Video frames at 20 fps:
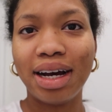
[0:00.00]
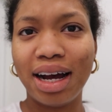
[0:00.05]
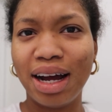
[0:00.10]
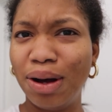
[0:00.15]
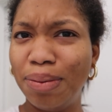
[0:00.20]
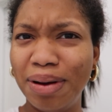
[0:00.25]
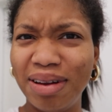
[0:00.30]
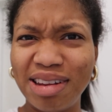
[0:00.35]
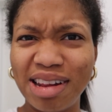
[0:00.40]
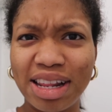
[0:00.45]
I
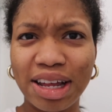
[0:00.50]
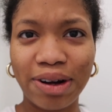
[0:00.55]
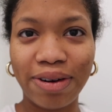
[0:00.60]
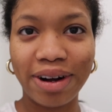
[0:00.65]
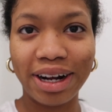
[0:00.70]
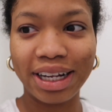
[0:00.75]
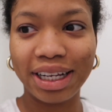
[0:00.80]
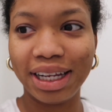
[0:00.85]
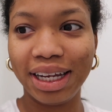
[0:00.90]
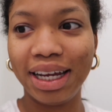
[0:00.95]
hope I said that
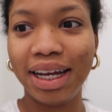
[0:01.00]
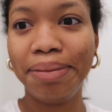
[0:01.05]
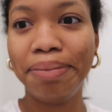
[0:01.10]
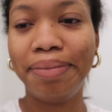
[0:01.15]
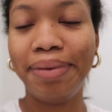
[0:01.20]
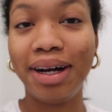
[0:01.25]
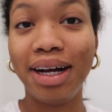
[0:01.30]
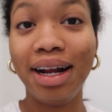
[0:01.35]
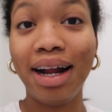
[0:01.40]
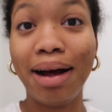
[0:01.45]
correctly.
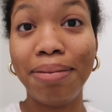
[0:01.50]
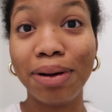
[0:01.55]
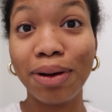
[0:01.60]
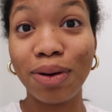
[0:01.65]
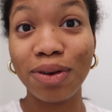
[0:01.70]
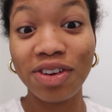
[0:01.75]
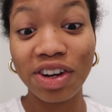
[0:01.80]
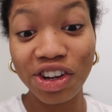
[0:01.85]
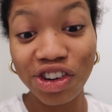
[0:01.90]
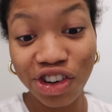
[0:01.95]
But I'm gonna
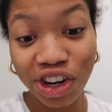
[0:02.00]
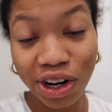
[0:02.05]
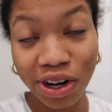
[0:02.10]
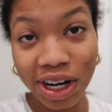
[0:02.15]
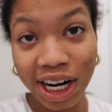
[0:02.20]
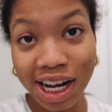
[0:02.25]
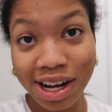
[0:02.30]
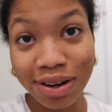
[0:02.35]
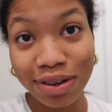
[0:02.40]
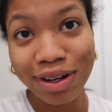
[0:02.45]
go take a
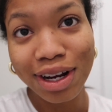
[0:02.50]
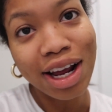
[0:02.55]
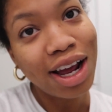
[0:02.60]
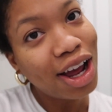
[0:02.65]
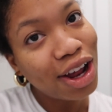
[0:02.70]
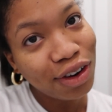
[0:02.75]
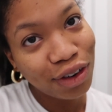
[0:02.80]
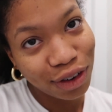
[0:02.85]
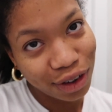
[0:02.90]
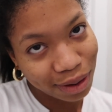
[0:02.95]
shower now,
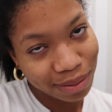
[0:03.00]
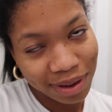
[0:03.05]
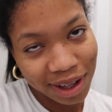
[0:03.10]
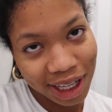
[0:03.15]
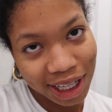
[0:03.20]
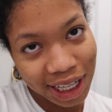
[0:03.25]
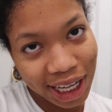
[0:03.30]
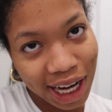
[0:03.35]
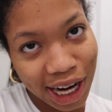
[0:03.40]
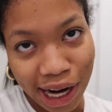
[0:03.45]
do some
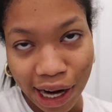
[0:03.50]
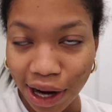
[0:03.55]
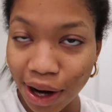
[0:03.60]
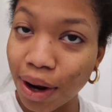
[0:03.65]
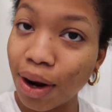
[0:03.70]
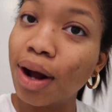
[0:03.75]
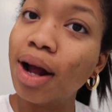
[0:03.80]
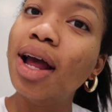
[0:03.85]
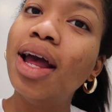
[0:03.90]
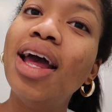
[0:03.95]

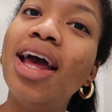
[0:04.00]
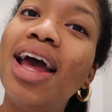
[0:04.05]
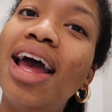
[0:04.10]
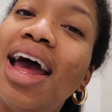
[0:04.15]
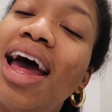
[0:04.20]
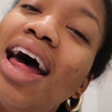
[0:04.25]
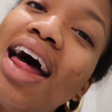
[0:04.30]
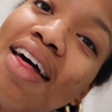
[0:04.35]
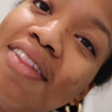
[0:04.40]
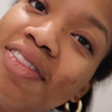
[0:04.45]
skincare,
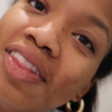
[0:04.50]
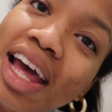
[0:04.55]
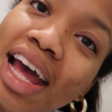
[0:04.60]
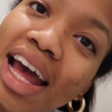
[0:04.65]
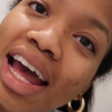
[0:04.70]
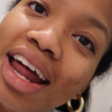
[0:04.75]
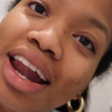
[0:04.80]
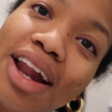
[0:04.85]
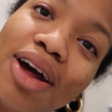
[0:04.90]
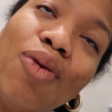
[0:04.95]
and
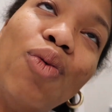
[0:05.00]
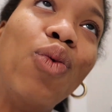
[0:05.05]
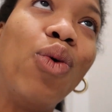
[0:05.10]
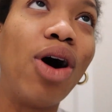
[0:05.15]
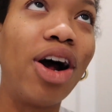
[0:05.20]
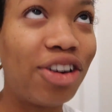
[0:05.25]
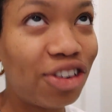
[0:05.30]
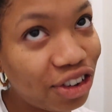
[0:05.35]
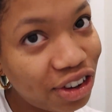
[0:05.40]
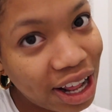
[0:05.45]
then
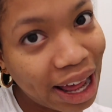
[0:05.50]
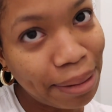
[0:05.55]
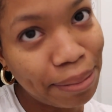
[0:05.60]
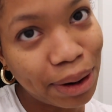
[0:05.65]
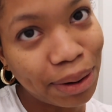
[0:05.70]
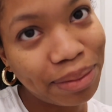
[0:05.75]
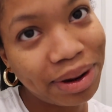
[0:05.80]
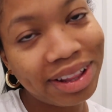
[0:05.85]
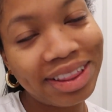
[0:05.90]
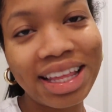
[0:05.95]
watch that
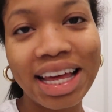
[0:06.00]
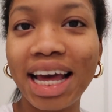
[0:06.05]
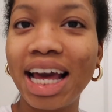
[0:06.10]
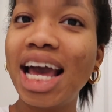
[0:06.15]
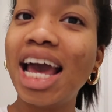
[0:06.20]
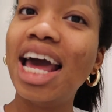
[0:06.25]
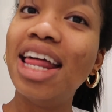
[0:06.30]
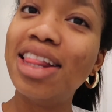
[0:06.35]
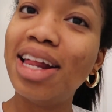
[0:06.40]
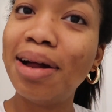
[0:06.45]
mermaid
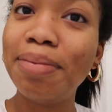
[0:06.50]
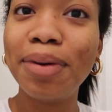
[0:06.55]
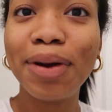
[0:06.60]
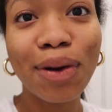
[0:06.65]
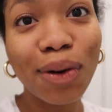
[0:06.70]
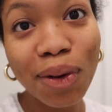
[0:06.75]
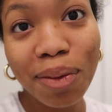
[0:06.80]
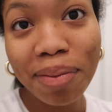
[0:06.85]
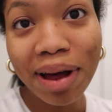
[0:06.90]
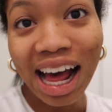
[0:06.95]
thing, and then I'm
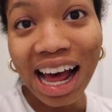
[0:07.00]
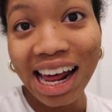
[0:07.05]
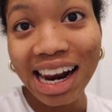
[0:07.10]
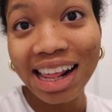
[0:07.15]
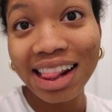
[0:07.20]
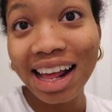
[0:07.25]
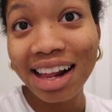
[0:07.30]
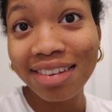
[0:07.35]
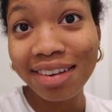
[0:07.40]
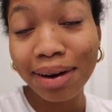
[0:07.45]
gonna go to bed.
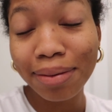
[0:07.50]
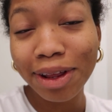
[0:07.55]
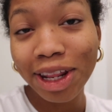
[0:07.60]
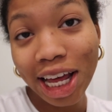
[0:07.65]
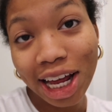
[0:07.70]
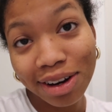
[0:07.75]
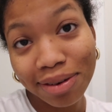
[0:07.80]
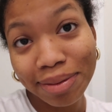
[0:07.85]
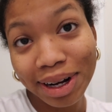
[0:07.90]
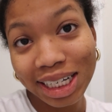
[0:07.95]
And that's gonna be
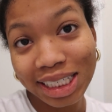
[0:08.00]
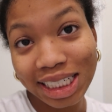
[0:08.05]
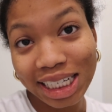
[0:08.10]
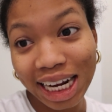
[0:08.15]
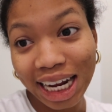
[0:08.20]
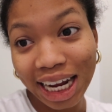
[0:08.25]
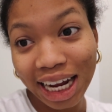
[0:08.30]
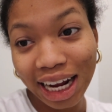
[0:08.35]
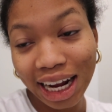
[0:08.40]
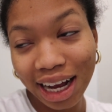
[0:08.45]
the end of my
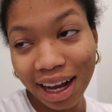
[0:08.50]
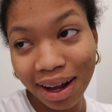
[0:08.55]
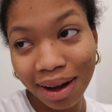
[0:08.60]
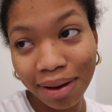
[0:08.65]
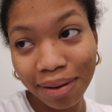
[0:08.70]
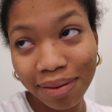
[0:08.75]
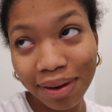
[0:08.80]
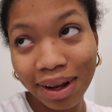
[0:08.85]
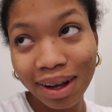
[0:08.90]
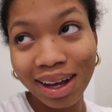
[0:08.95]
day
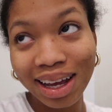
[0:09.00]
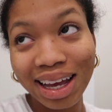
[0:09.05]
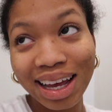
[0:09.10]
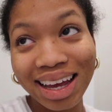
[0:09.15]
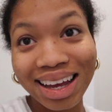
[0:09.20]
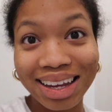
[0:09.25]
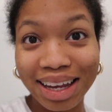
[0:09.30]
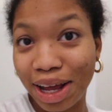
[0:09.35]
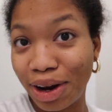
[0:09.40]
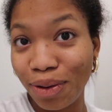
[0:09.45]
of
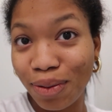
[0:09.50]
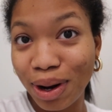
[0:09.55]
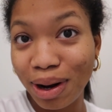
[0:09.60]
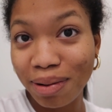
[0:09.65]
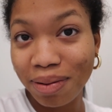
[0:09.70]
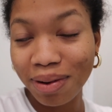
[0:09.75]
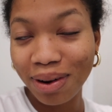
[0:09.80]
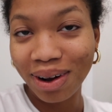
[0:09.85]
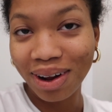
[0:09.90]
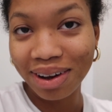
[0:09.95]
getting
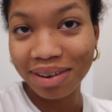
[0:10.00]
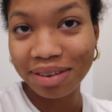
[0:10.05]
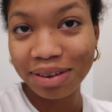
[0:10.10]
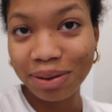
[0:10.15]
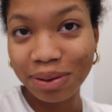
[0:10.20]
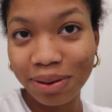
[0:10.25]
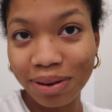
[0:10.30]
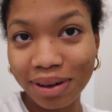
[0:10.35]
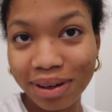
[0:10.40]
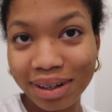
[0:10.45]
ready for law
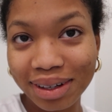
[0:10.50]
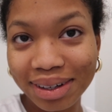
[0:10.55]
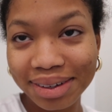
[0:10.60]
school.